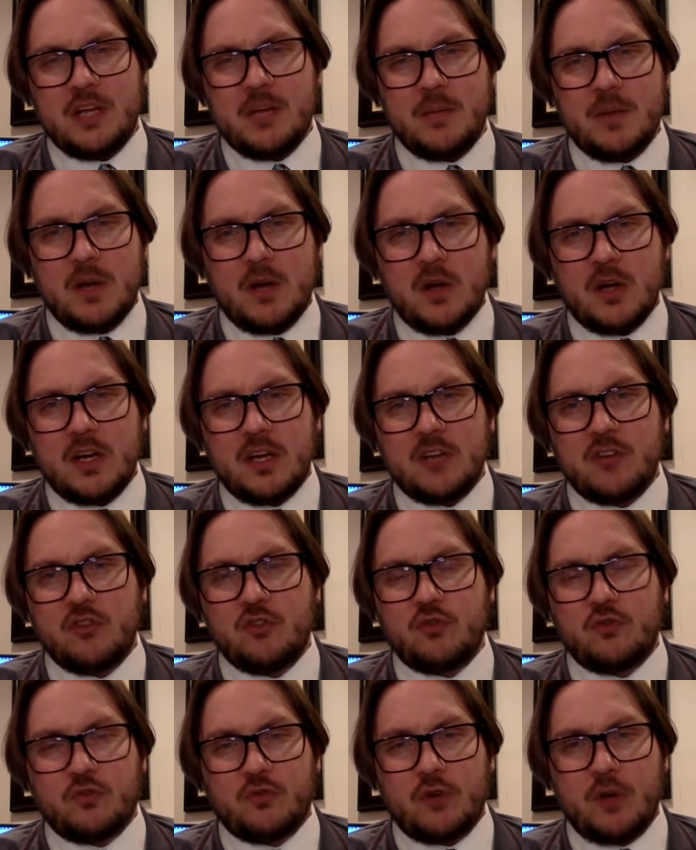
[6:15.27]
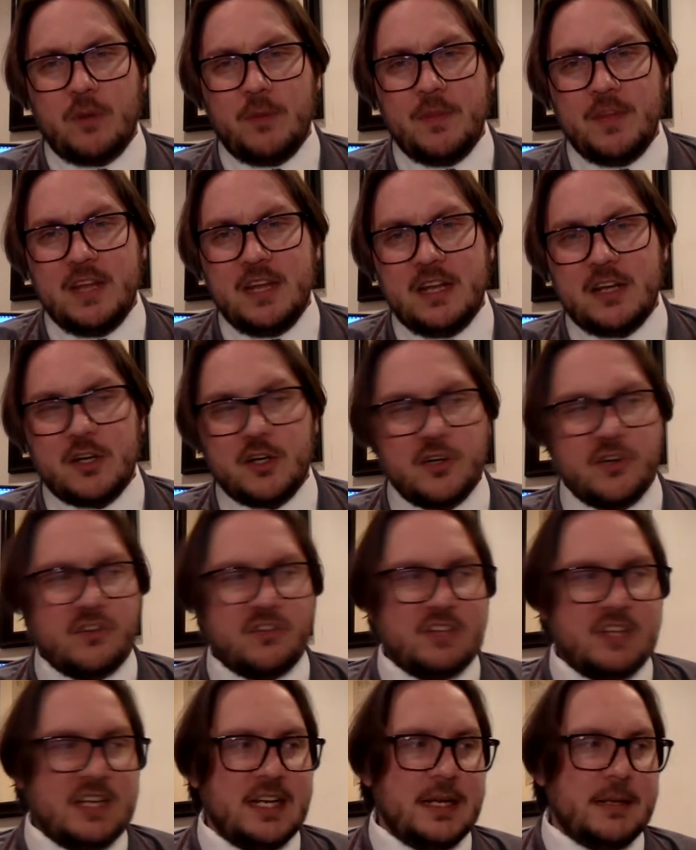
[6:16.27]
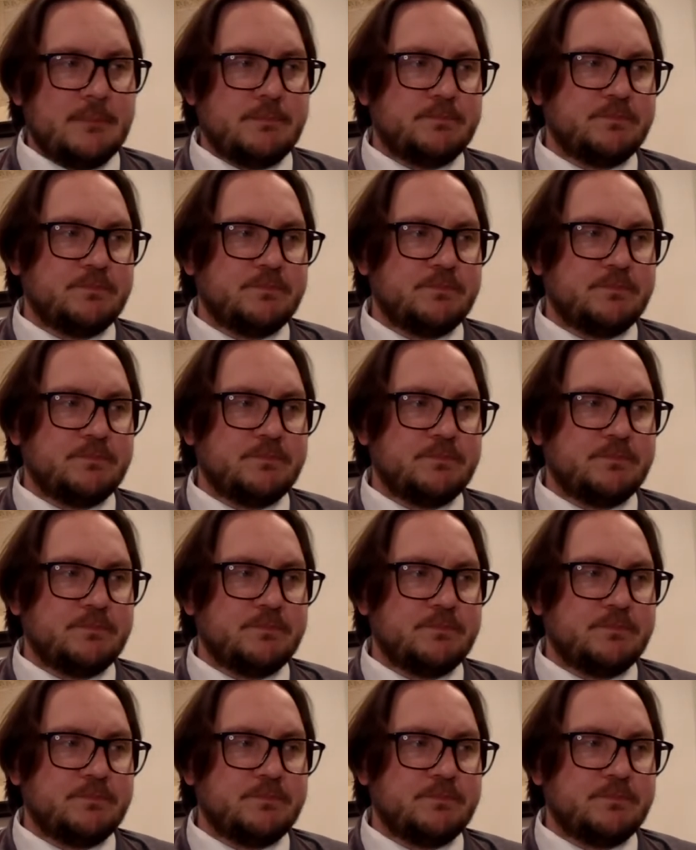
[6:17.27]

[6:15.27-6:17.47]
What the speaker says: Americans from the inner city.